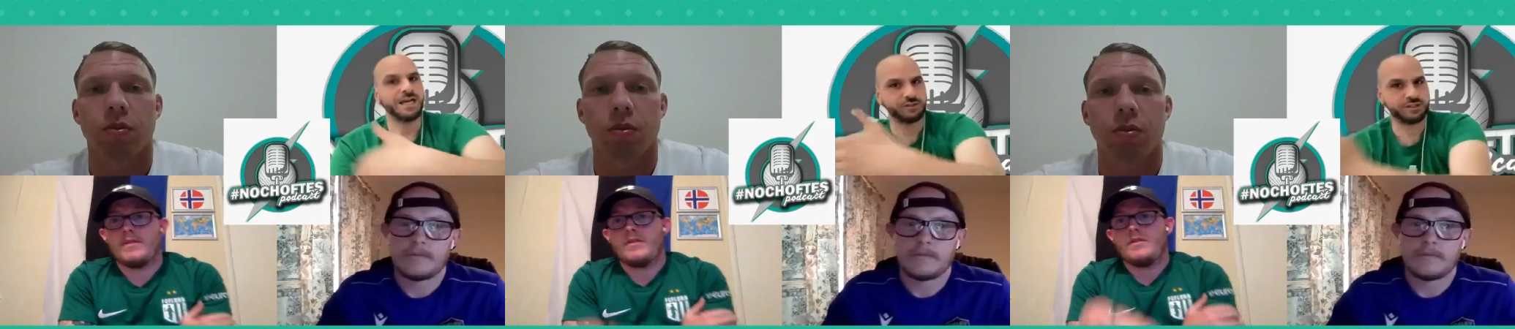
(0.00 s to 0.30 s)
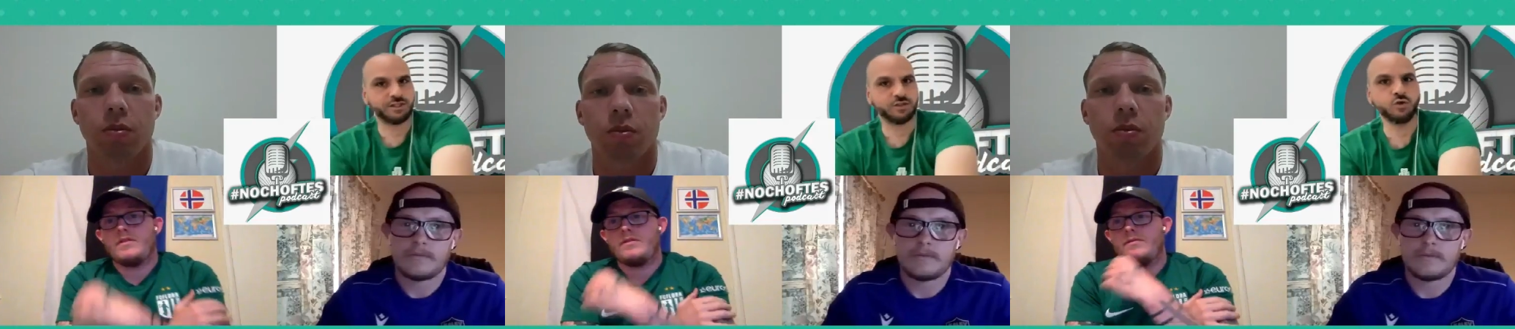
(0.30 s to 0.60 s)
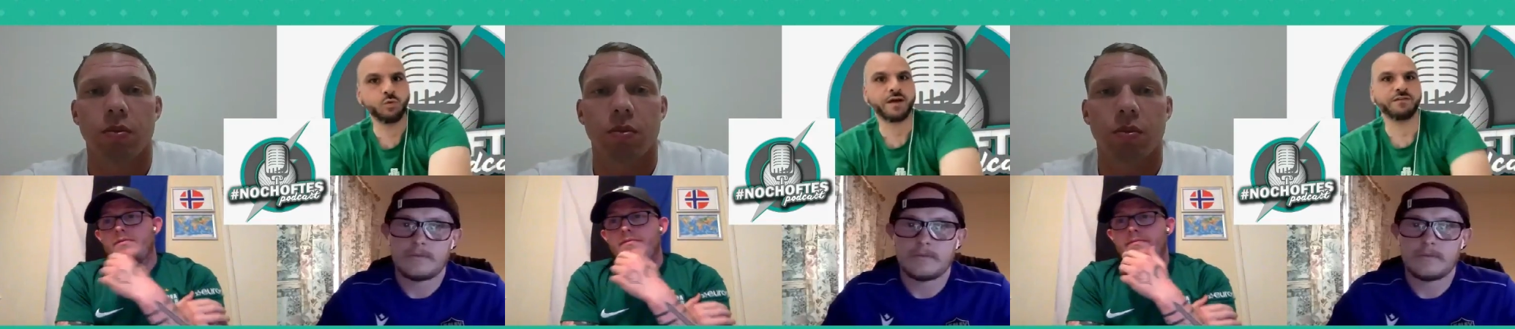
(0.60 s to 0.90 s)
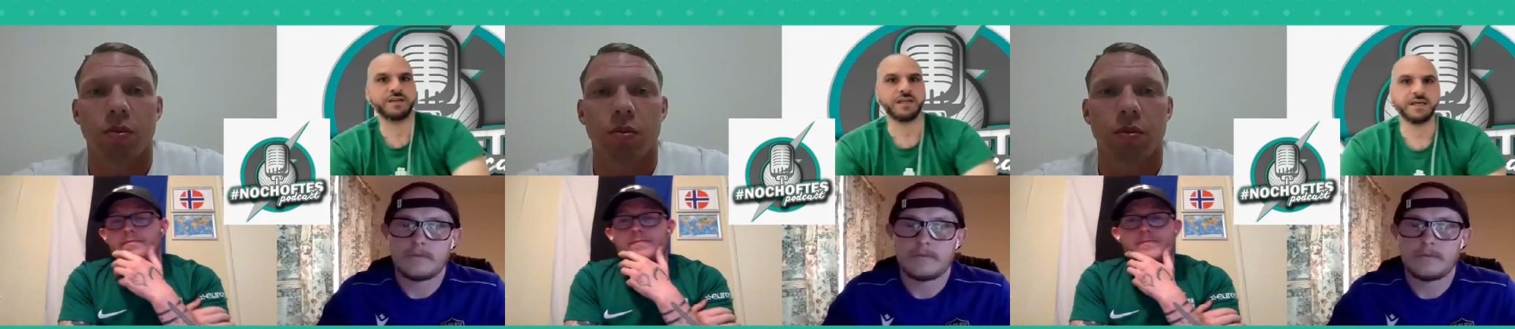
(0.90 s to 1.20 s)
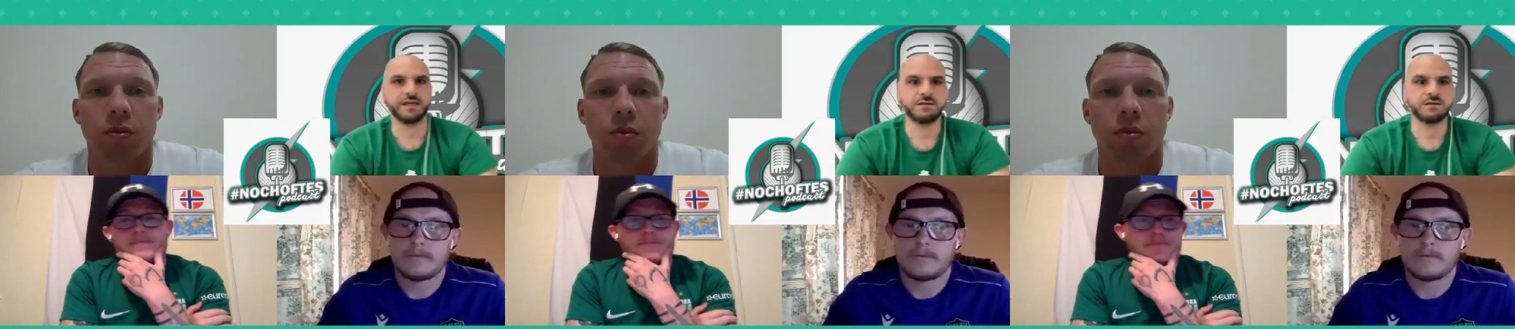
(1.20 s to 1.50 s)
Speaker 1: as you said, a new way of
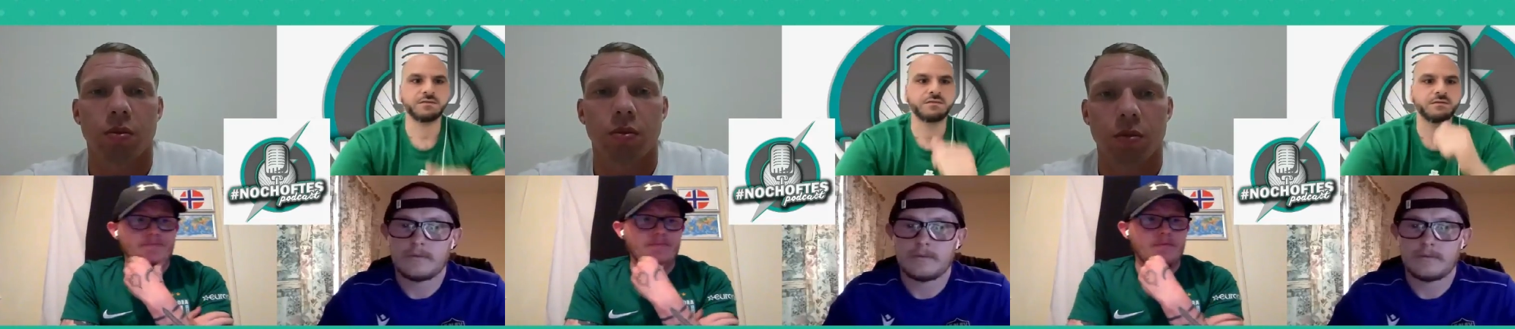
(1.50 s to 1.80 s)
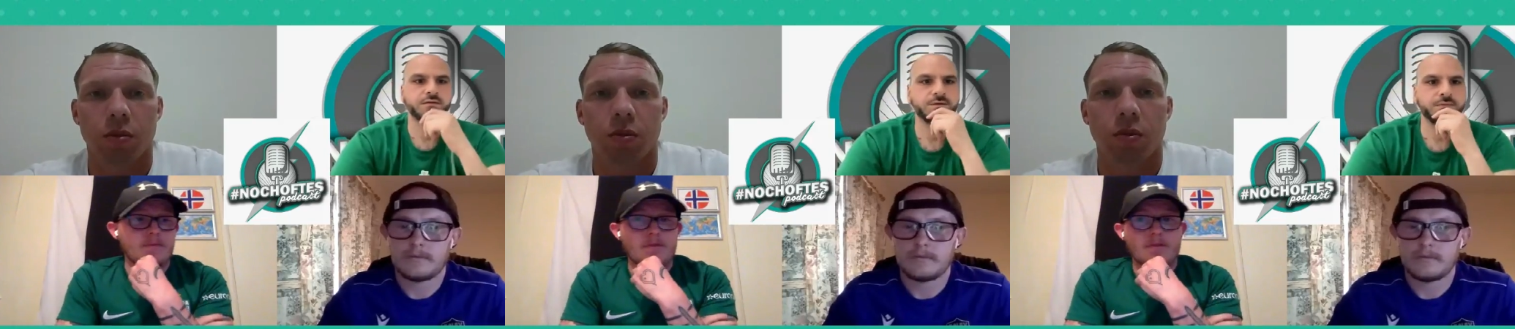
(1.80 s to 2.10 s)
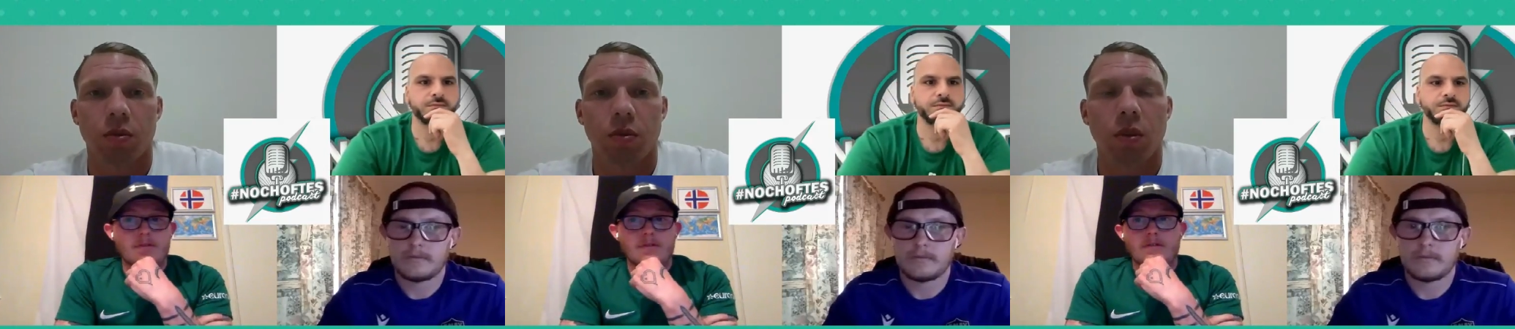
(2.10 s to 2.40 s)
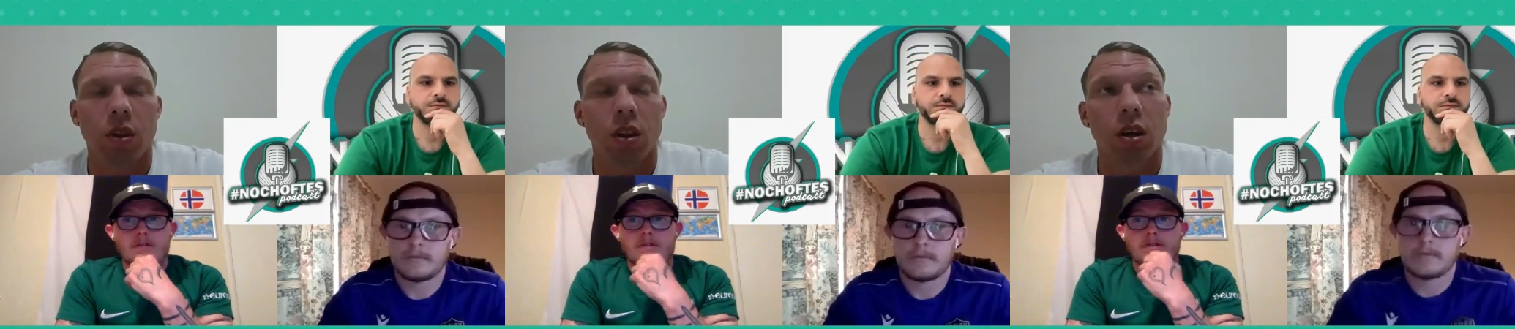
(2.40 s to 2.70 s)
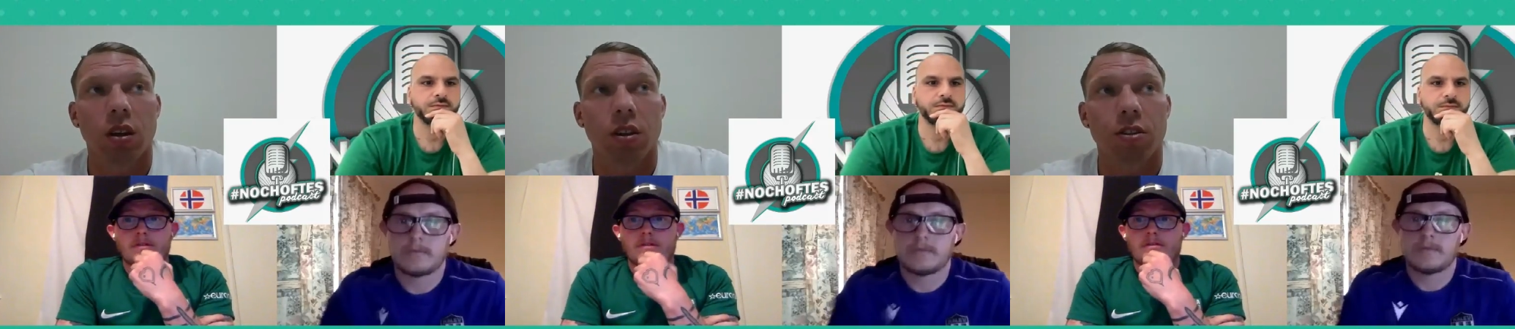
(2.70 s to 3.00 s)
thinking.
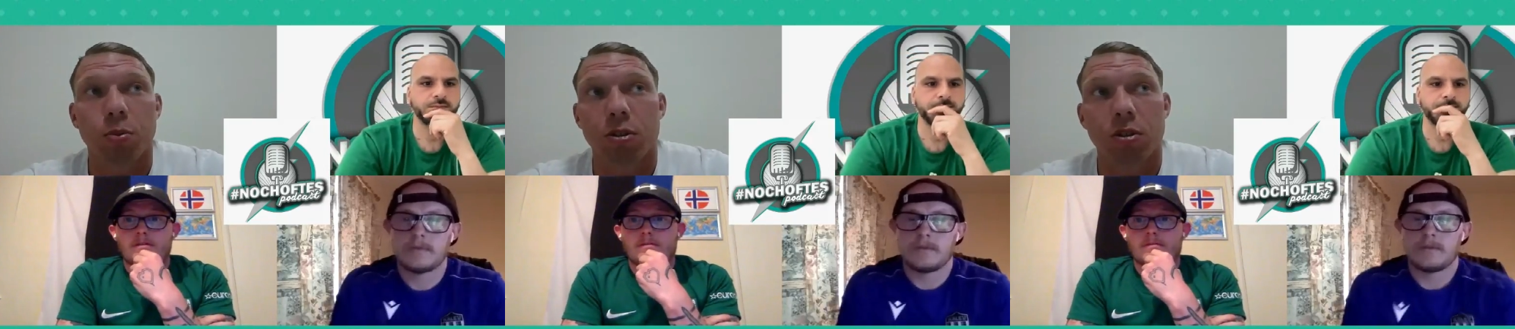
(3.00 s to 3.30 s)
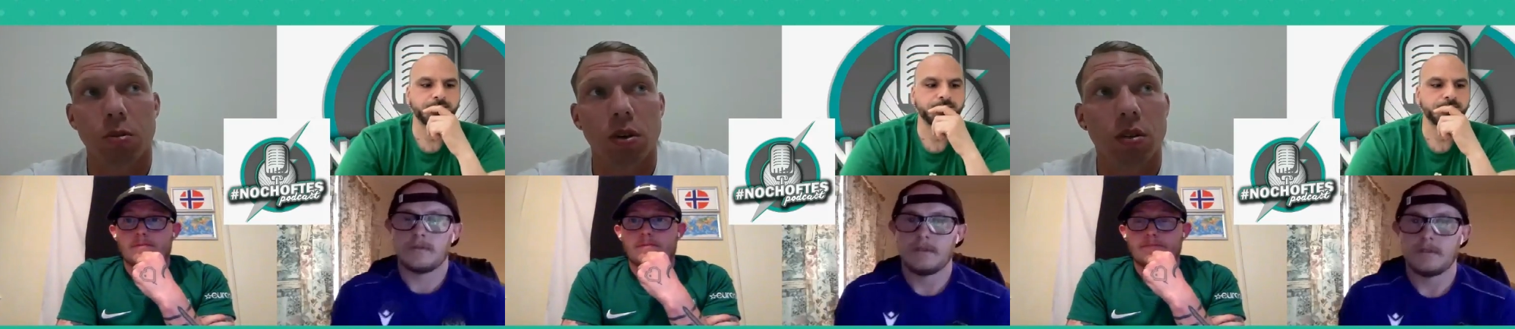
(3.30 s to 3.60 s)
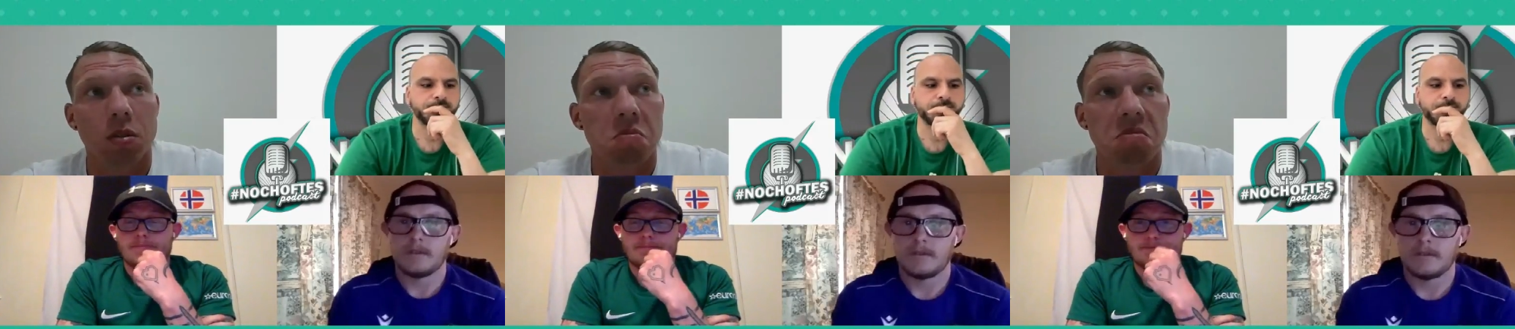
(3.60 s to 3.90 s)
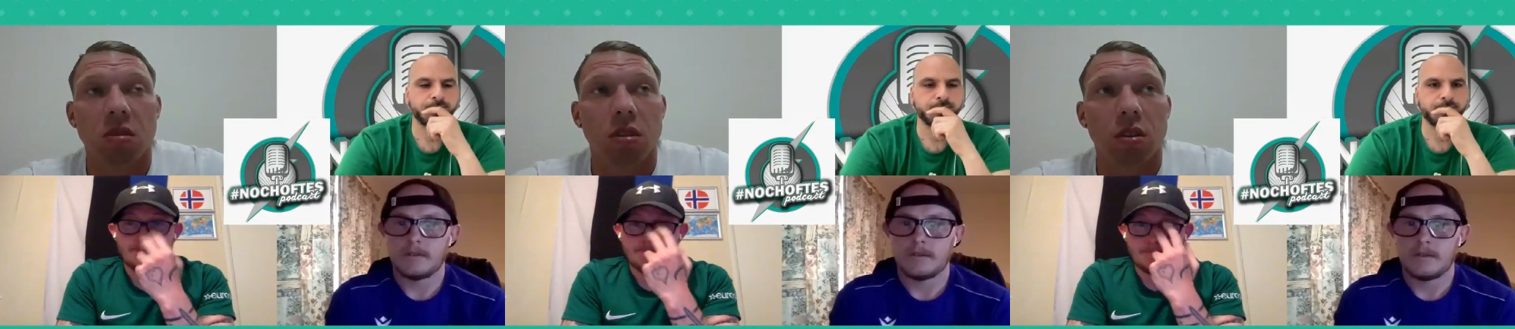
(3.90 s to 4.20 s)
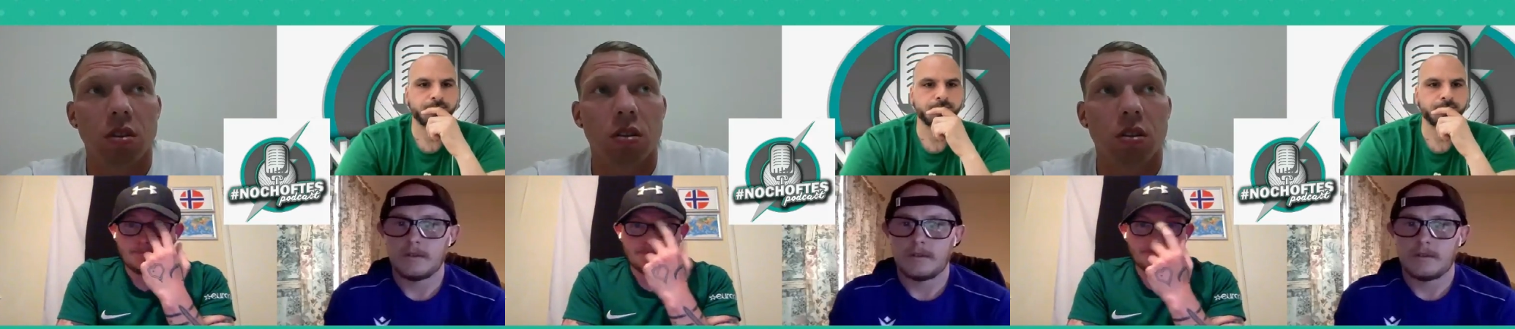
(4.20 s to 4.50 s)
Speaker 2: Yeah, that's possible.
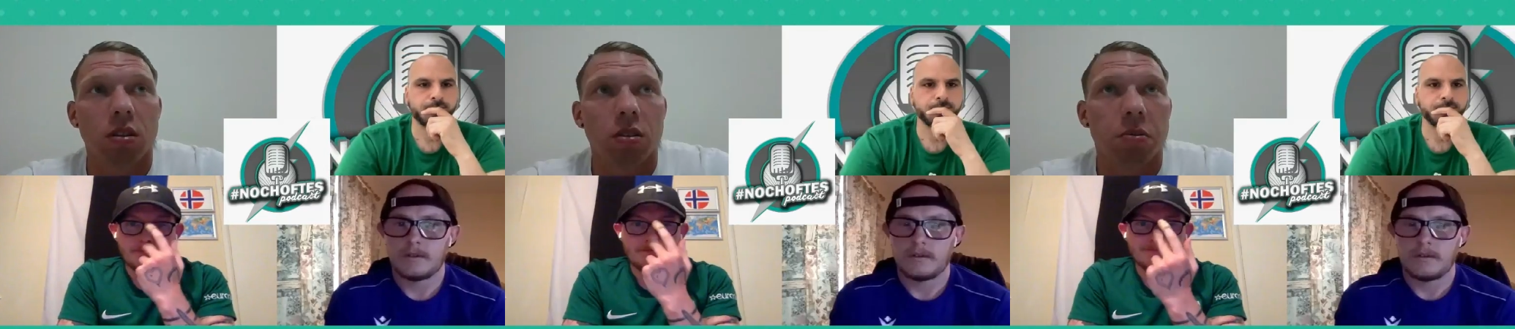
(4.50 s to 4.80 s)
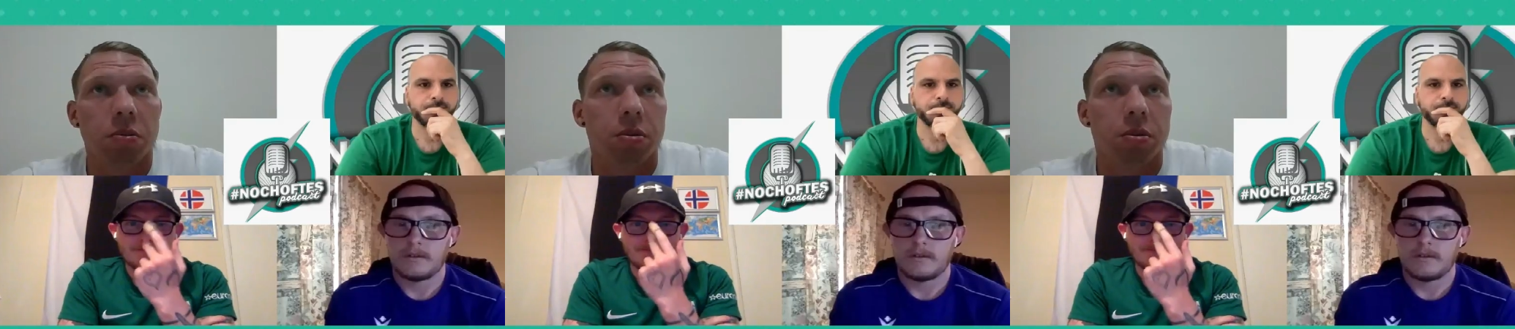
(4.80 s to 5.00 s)
The,